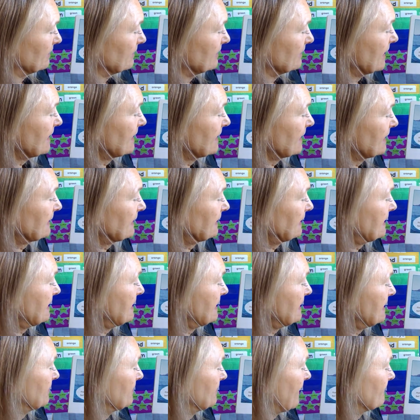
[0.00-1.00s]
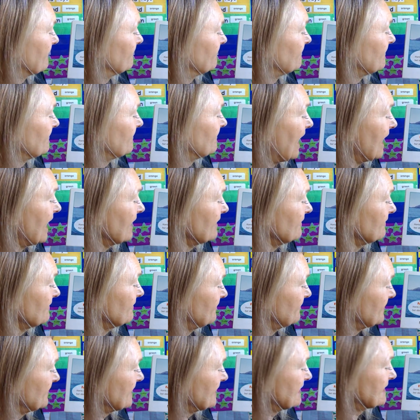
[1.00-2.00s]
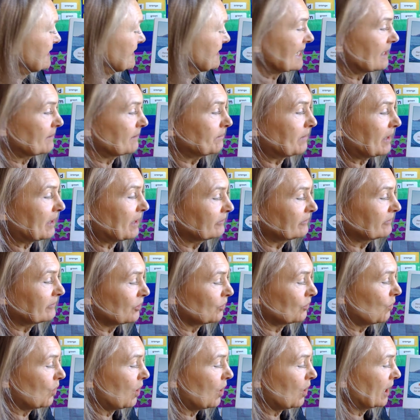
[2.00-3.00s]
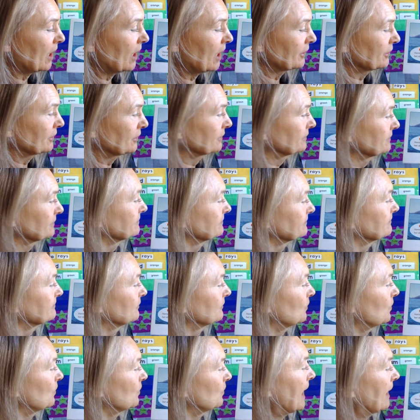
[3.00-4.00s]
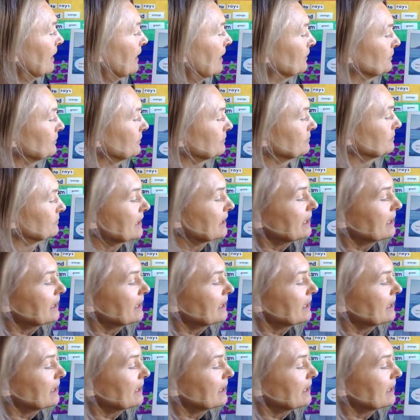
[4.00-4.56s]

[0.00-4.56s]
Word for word: They can leap five feet above the water. Wow.